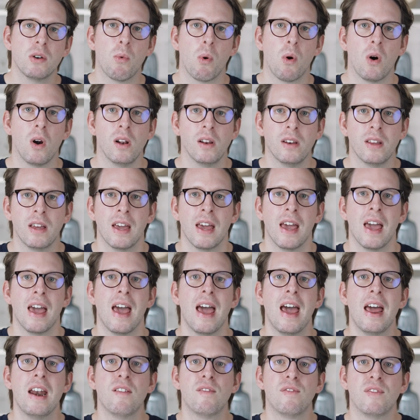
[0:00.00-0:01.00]
the world
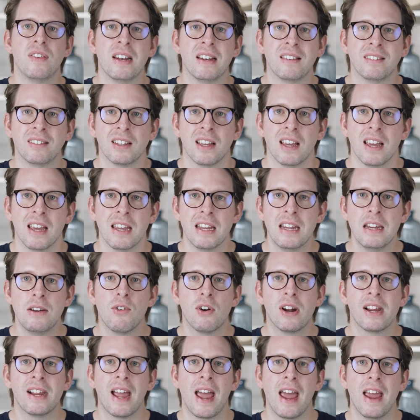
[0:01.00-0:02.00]
and fits
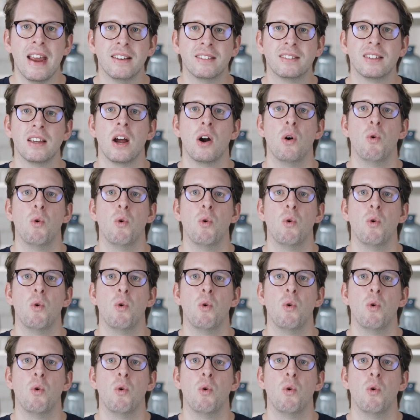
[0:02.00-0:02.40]
hearing aids